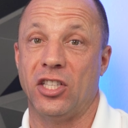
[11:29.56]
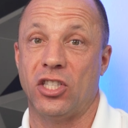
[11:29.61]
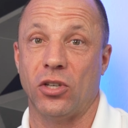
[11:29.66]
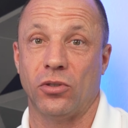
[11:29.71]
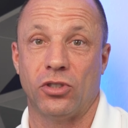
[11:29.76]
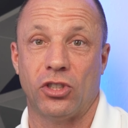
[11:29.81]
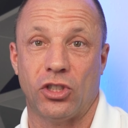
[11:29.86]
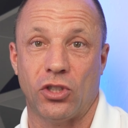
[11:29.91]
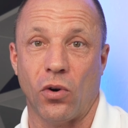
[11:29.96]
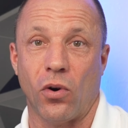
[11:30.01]
so
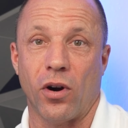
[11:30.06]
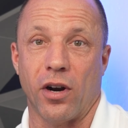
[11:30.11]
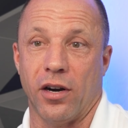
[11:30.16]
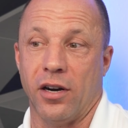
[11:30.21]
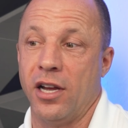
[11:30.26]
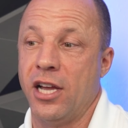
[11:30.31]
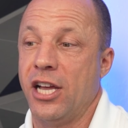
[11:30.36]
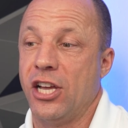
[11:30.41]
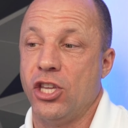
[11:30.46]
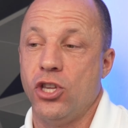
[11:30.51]
sure,
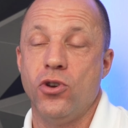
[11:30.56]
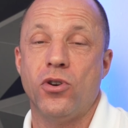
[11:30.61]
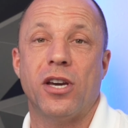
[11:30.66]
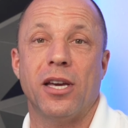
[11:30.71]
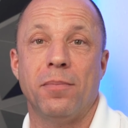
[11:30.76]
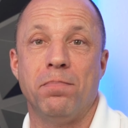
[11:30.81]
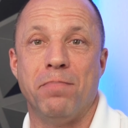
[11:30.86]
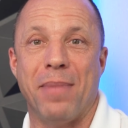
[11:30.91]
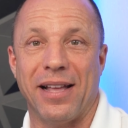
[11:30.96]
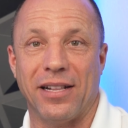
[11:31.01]
you
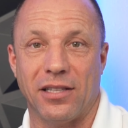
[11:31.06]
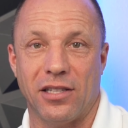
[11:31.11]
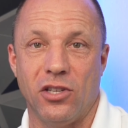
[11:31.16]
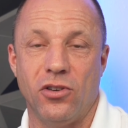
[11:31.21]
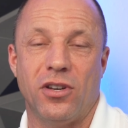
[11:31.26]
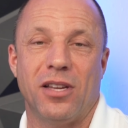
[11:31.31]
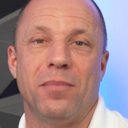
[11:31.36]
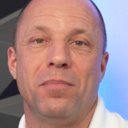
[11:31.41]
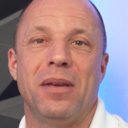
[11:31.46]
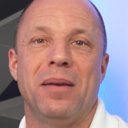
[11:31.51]
can
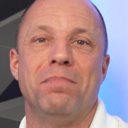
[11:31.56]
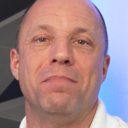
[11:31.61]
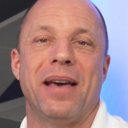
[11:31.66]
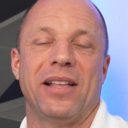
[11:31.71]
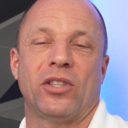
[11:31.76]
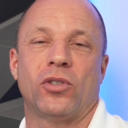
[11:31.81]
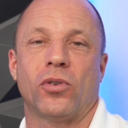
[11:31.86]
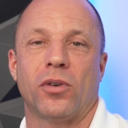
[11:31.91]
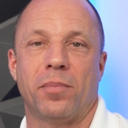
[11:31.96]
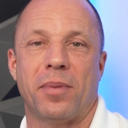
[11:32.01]
be
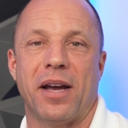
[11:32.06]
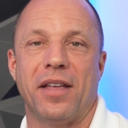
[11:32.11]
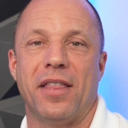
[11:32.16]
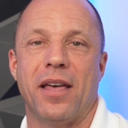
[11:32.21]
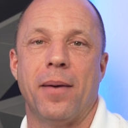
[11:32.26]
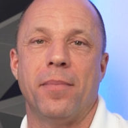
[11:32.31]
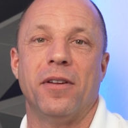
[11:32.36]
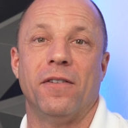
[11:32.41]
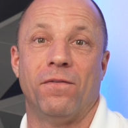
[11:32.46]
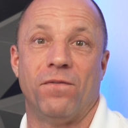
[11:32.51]
mentored by
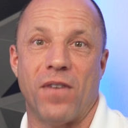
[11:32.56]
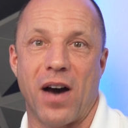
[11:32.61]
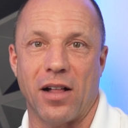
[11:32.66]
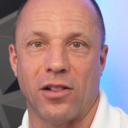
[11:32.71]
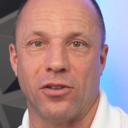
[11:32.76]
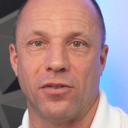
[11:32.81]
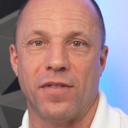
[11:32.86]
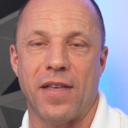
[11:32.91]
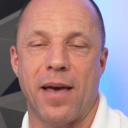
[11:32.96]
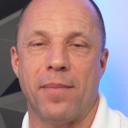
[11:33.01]
them and
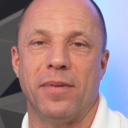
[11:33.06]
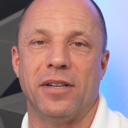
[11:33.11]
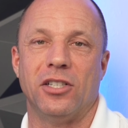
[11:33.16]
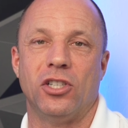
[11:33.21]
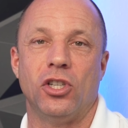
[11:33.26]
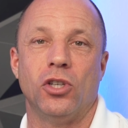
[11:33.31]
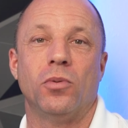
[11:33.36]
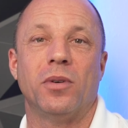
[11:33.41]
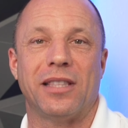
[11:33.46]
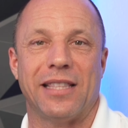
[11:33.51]
follow them and
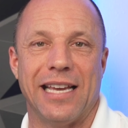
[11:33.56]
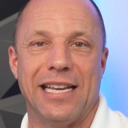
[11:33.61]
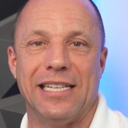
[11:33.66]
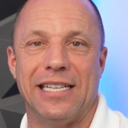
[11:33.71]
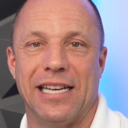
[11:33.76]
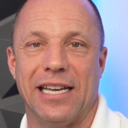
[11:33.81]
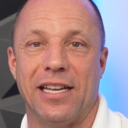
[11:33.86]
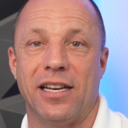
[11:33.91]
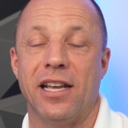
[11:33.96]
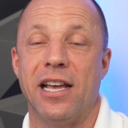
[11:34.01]
do what they
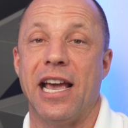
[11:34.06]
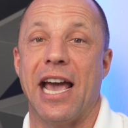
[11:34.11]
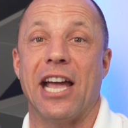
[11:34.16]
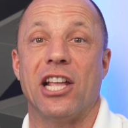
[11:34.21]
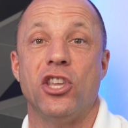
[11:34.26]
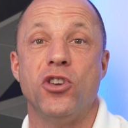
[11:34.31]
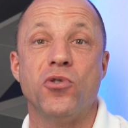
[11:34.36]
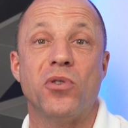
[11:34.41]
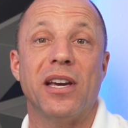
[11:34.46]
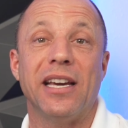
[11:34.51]
did,
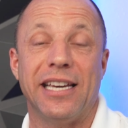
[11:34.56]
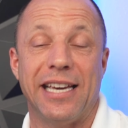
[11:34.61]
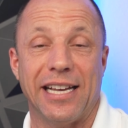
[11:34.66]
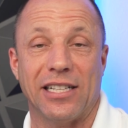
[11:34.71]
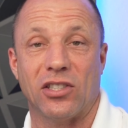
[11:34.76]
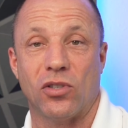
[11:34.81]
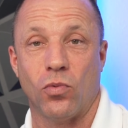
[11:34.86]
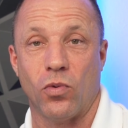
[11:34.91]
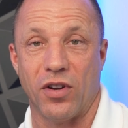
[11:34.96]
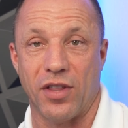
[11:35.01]
and you can
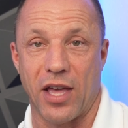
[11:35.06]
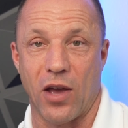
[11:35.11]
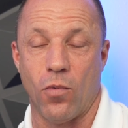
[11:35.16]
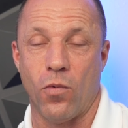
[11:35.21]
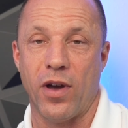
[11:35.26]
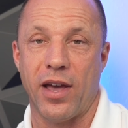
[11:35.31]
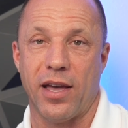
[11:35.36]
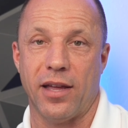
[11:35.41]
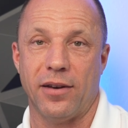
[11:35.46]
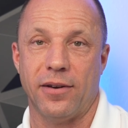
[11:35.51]
get to where they
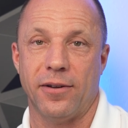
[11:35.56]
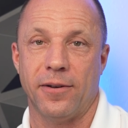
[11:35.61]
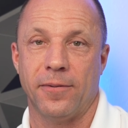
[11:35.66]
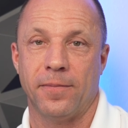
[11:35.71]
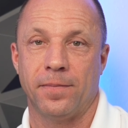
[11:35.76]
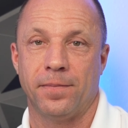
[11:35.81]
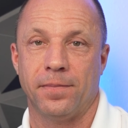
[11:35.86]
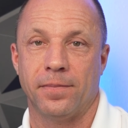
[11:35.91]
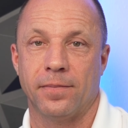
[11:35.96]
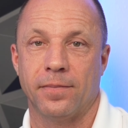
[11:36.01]
went,
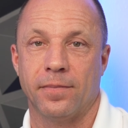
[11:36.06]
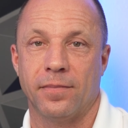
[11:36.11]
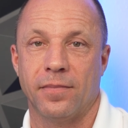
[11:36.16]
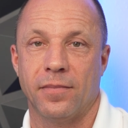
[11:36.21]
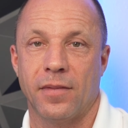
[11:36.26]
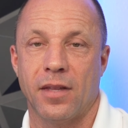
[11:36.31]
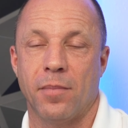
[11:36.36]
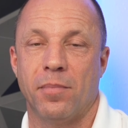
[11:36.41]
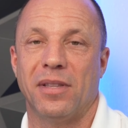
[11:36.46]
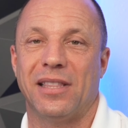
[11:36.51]

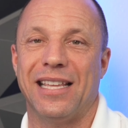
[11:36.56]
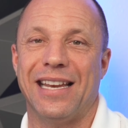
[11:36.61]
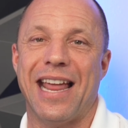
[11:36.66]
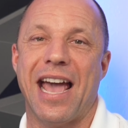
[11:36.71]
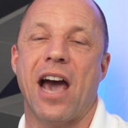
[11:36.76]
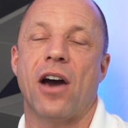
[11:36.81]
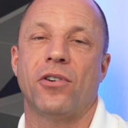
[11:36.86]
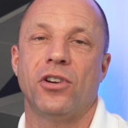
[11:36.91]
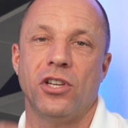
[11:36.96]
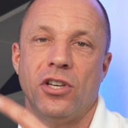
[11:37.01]
but then
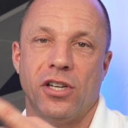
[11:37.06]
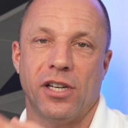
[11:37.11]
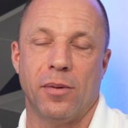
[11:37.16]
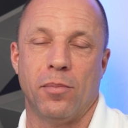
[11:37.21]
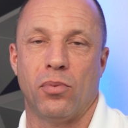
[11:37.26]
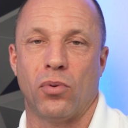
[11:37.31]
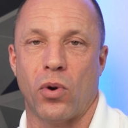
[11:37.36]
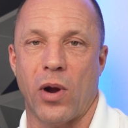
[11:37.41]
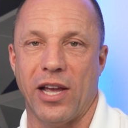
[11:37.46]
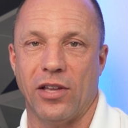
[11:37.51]
how are you going to
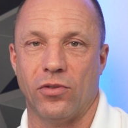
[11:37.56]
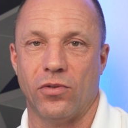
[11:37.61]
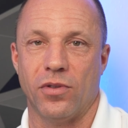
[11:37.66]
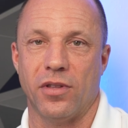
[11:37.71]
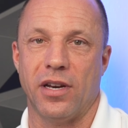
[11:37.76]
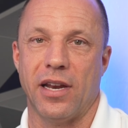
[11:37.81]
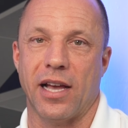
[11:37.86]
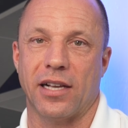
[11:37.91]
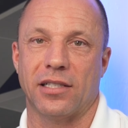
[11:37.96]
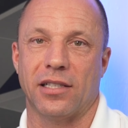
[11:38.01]
break through
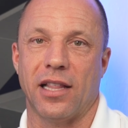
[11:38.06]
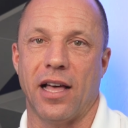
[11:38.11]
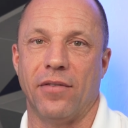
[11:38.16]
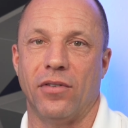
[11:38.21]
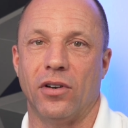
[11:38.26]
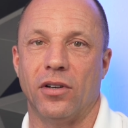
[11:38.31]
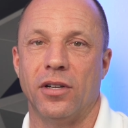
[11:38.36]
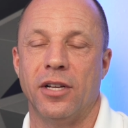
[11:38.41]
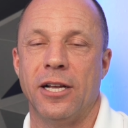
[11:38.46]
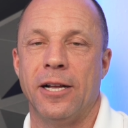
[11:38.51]
the next
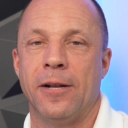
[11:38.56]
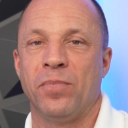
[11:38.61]
level?